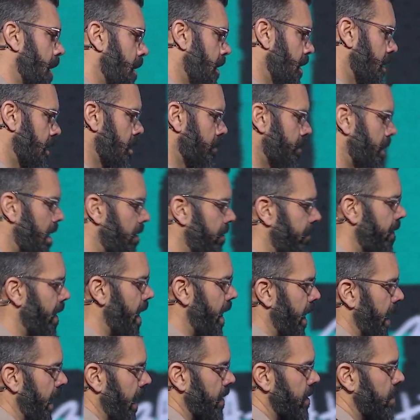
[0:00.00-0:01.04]
say this about
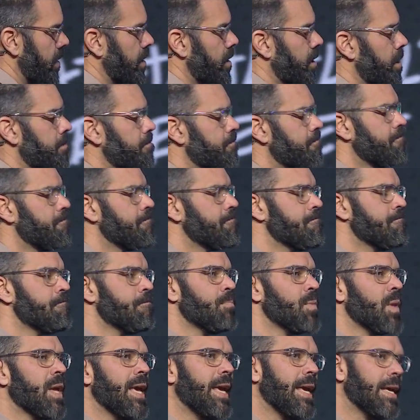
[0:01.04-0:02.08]
finances.
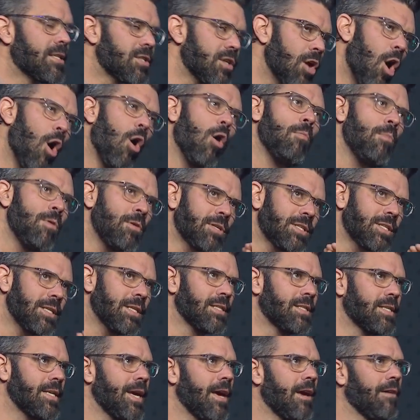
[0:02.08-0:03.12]
It's almost
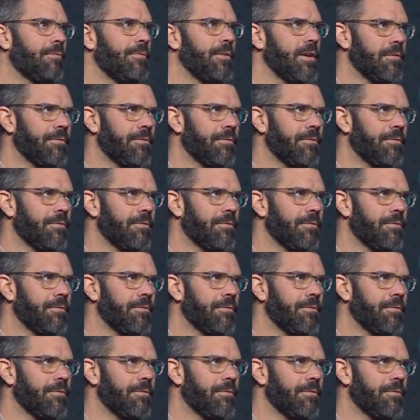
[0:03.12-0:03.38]
as if,